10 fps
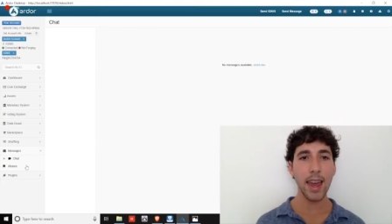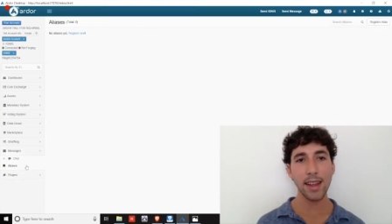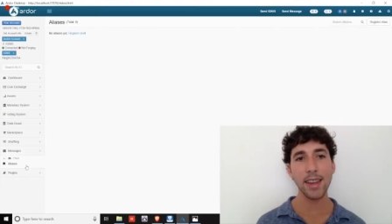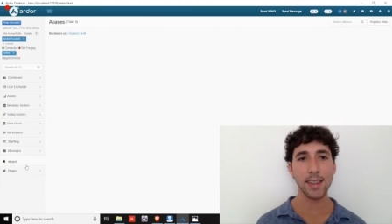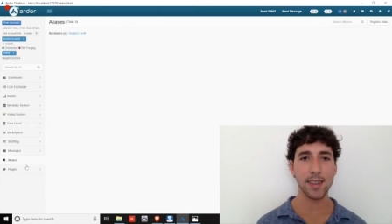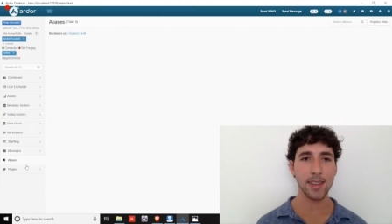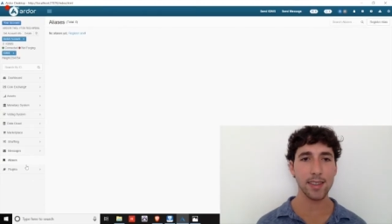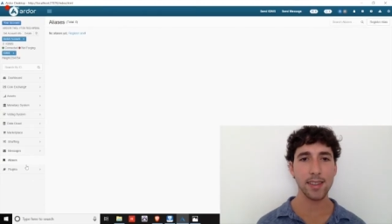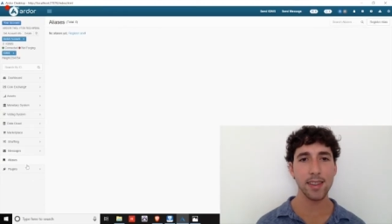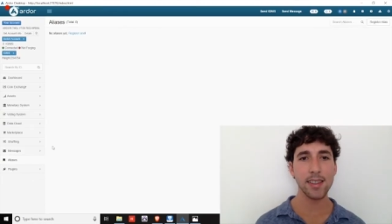
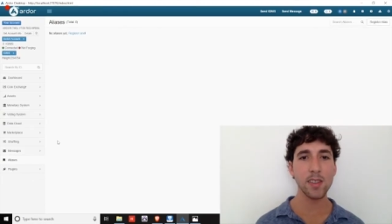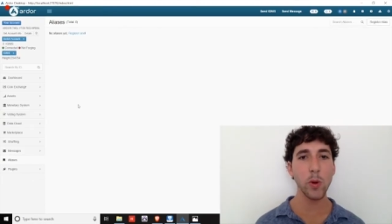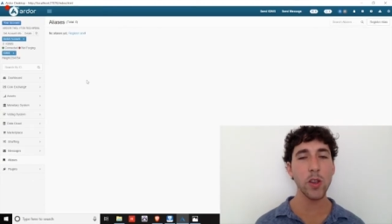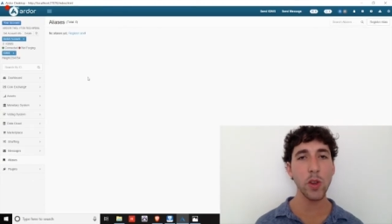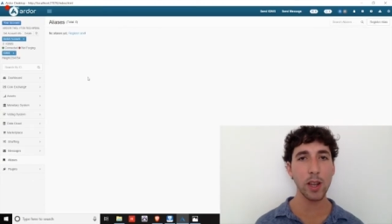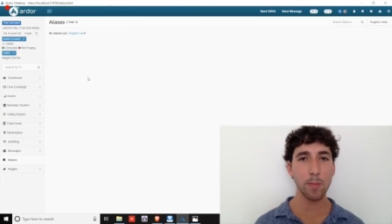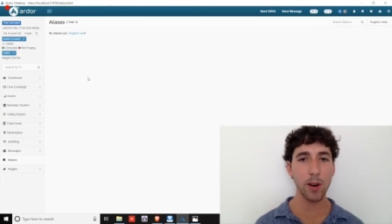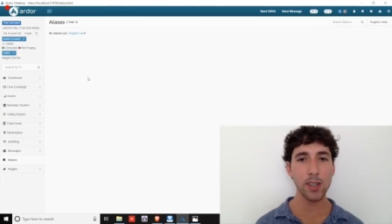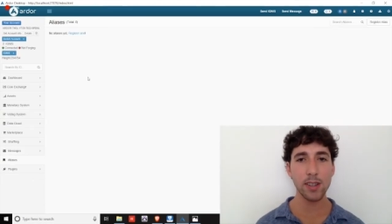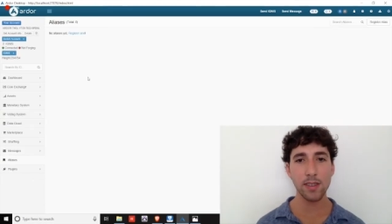Aliases. This is where you can
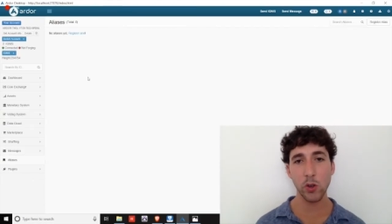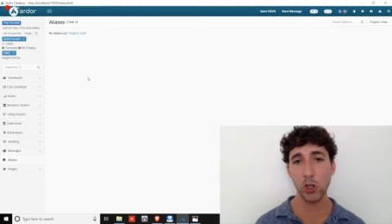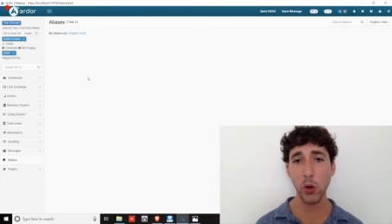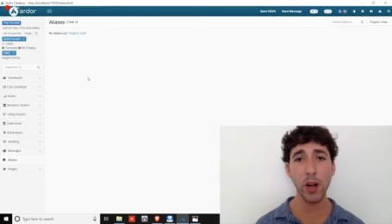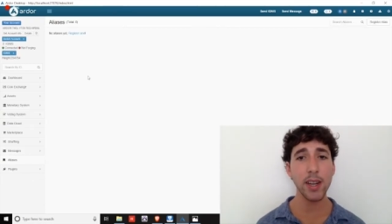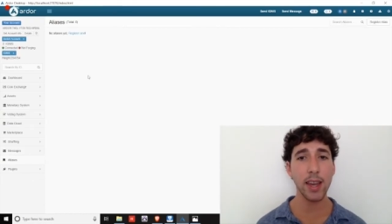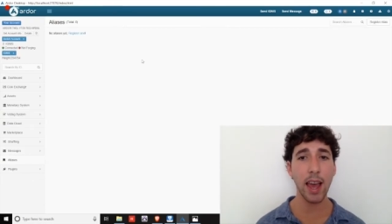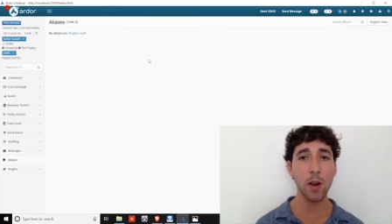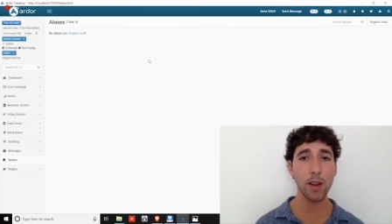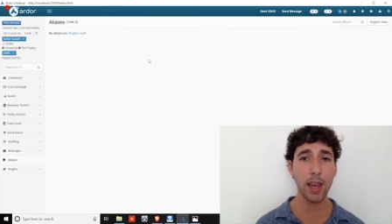purchase your shortened
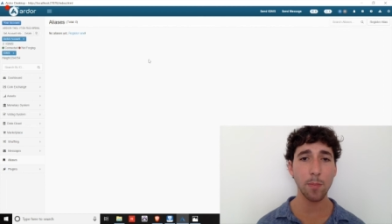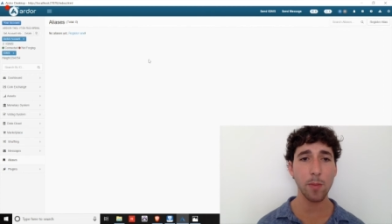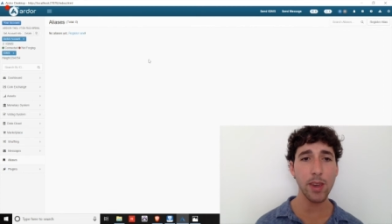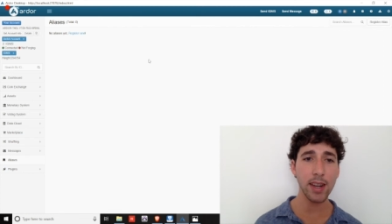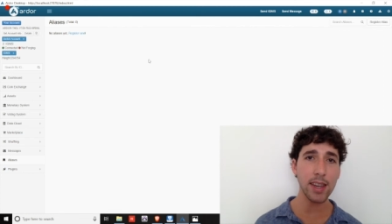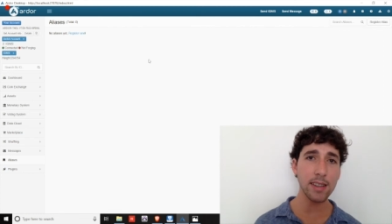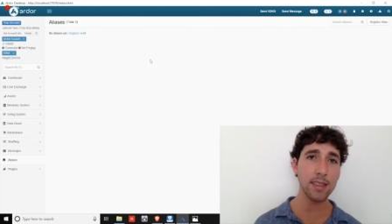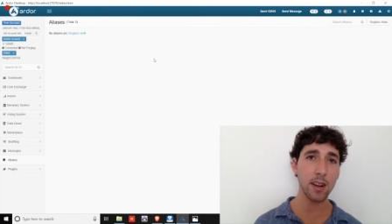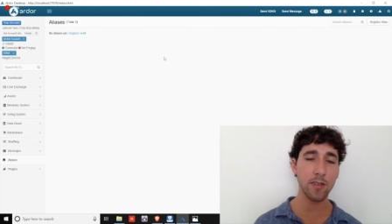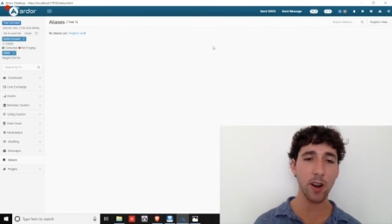account name to make it
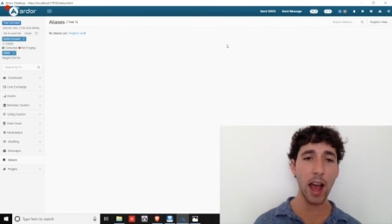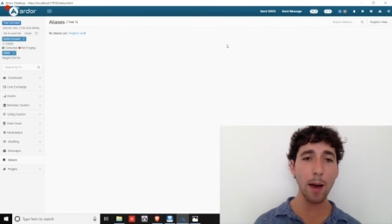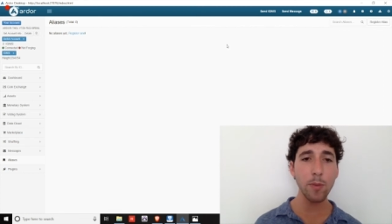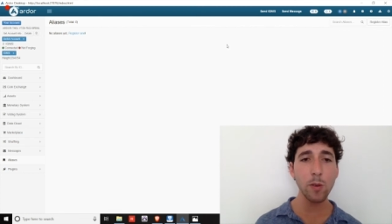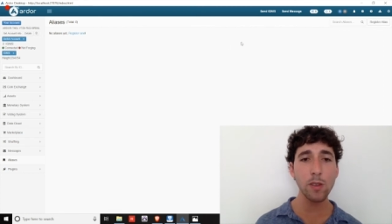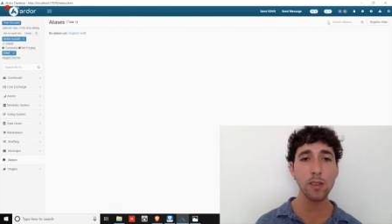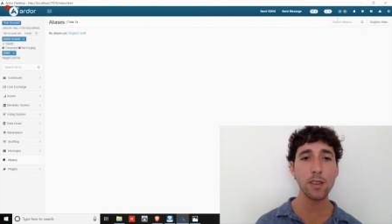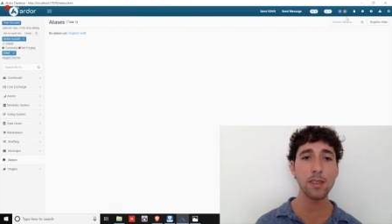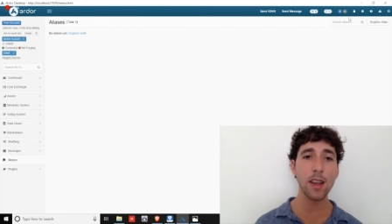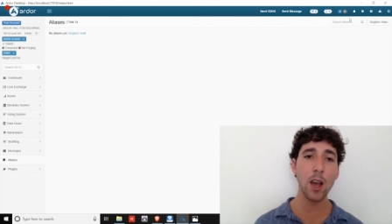easier for app
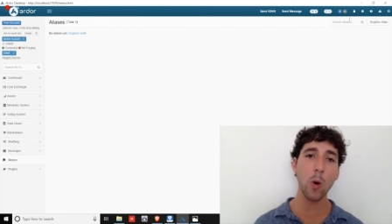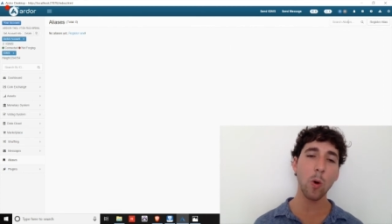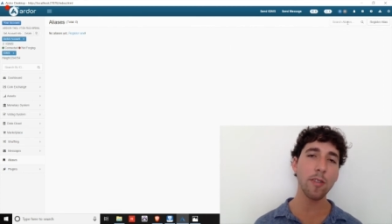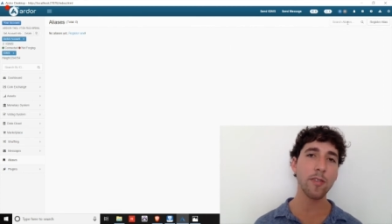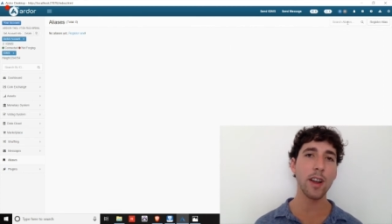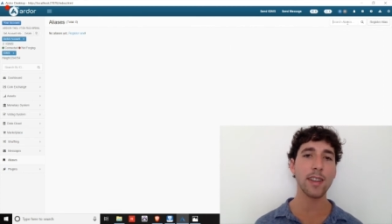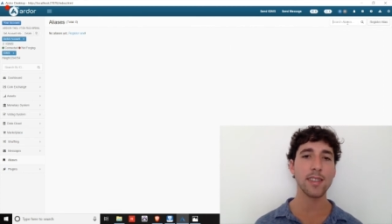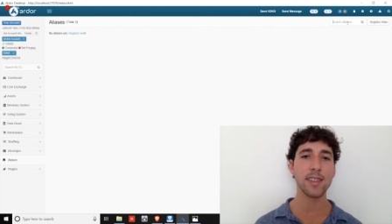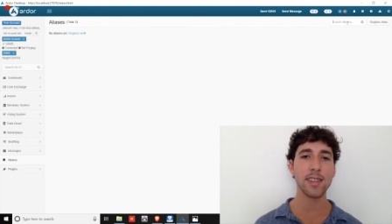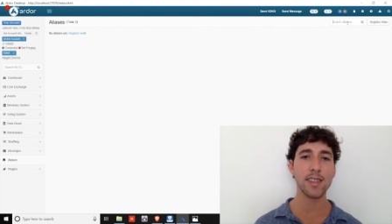users or
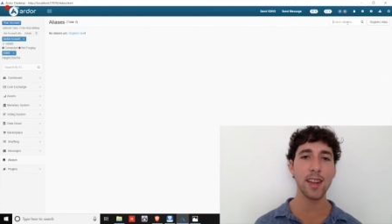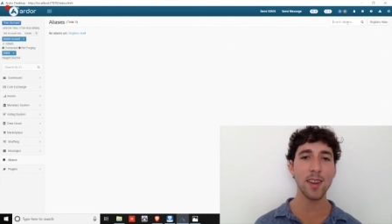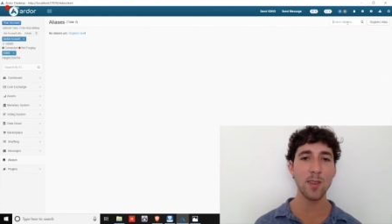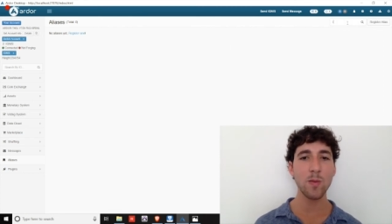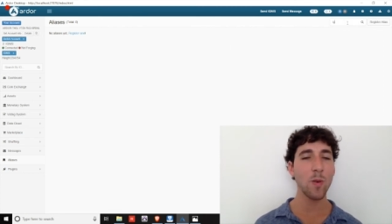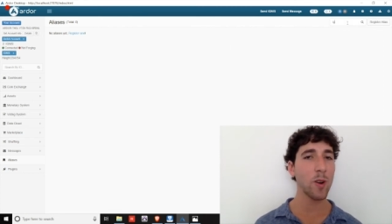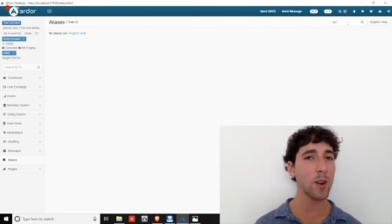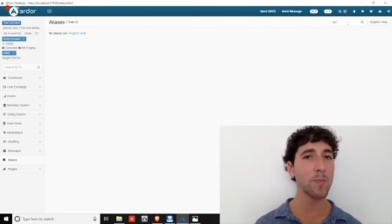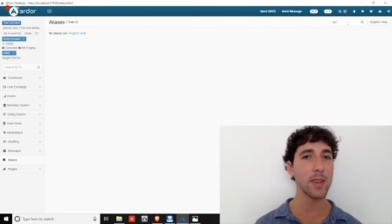friends to send you or your